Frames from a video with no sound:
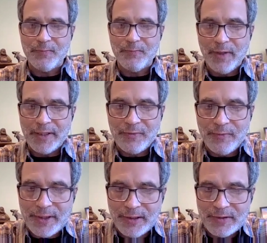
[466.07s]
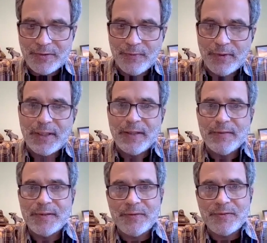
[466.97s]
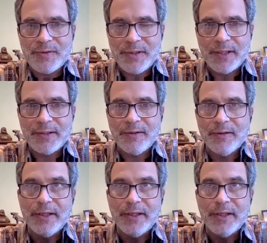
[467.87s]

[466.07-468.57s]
my 20 years of working in the social sector.